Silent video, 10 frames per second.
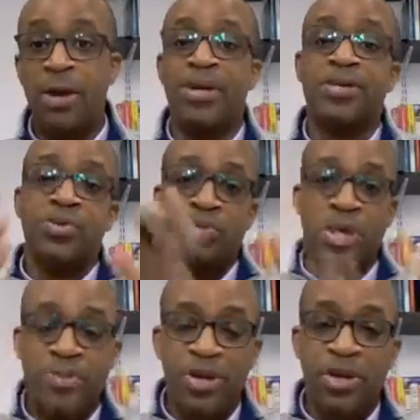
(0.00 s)
because when
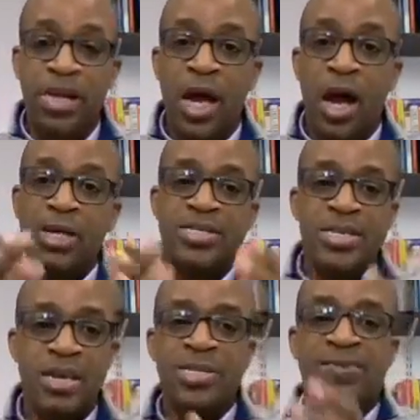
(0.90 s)
people on
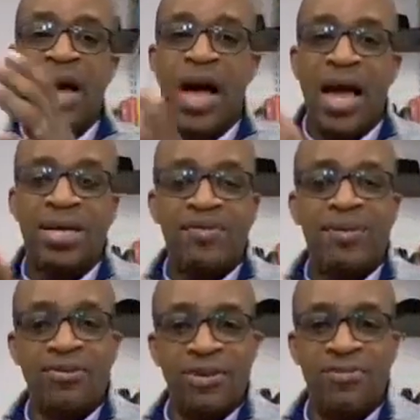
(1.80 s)
teams have a high
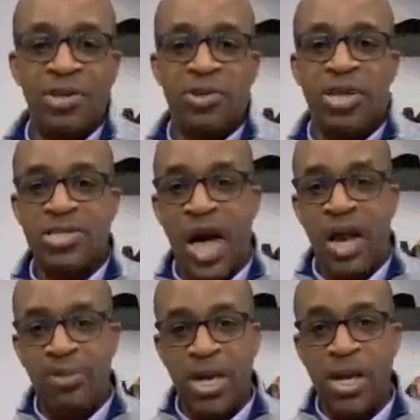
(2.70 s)
level of individual
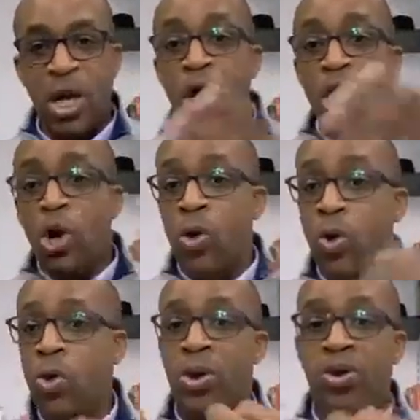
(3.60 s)
autonomy,
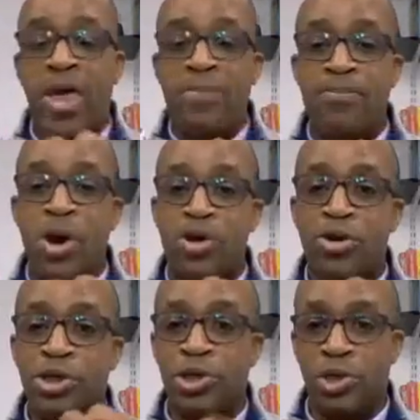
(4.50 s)
who will they
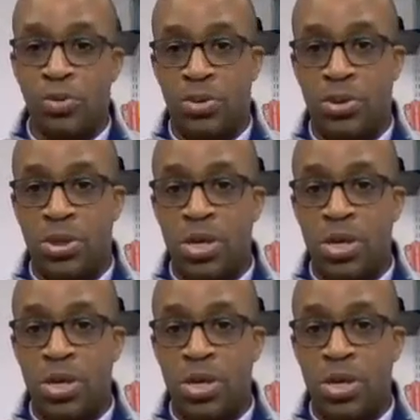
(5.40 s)
merge to?